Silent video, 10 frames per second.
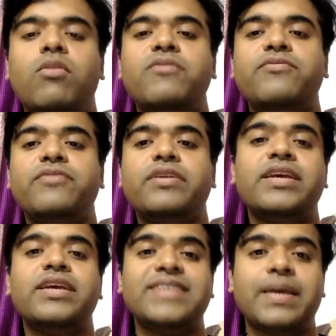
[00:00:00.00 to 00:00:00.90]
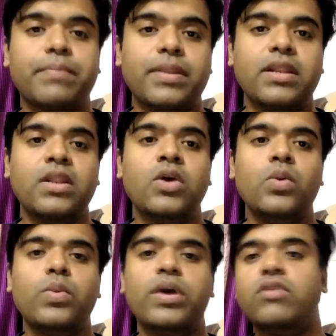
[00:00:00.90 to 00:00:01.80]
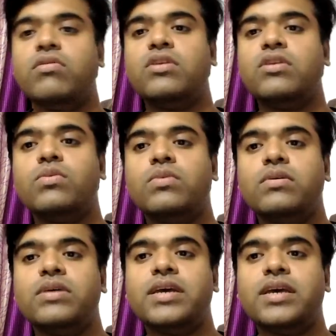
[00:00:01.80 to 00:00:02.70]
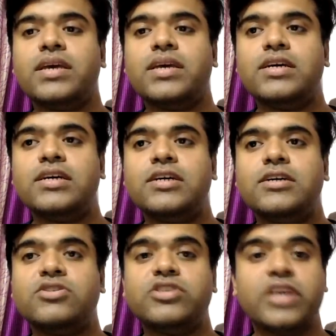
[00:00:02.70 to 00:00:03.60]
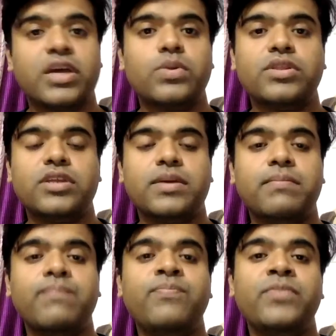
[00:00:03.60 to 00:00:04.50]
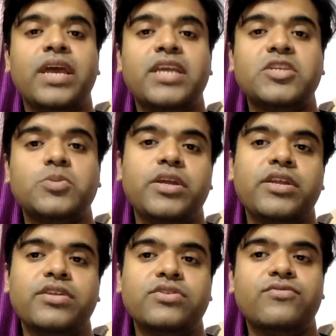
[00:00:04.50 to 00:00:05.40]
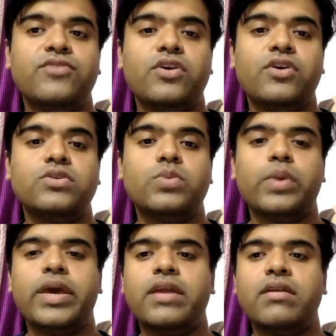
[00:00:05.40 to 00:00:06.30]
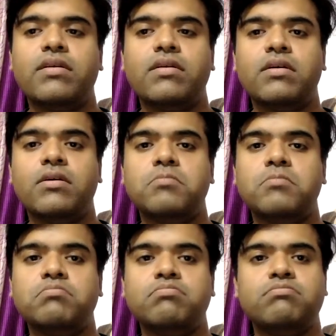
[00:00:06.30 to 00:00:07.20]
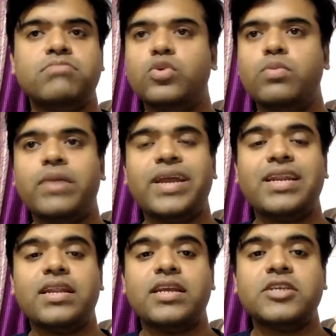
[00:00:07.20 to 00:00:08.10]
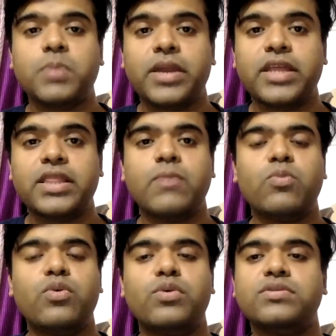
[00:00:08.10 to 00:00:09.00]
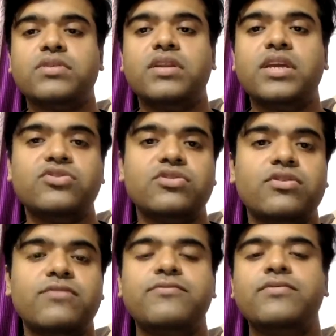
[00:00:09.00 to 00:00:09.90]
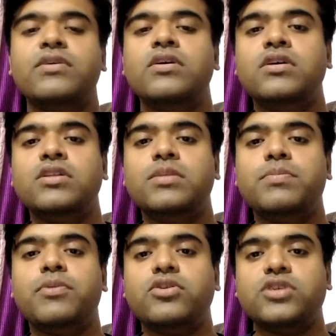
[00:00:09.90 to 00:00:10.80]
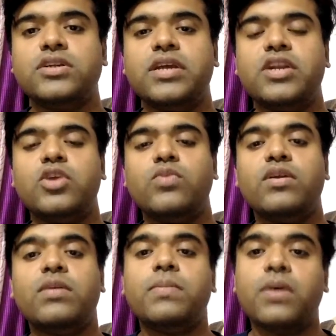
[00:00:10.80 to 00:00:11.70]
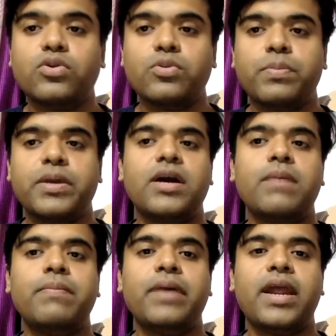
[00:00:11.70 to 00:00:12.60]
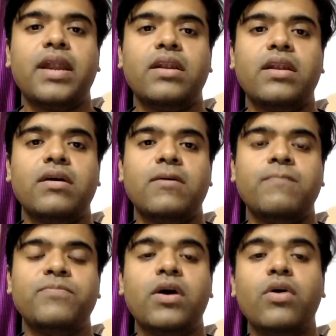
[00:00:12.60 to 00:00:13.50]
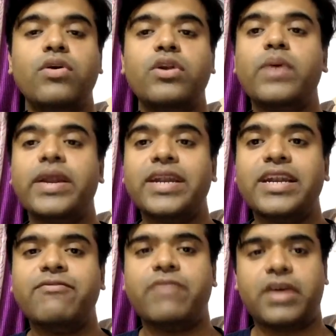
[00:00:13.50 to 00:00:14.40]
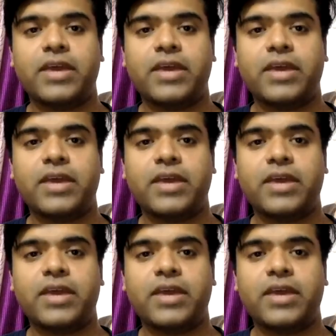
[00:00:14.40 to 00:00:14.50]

of an example where you need to share with him an experience of yours where you might explain them what was the nature of the project that you were about to pick up and how did you identify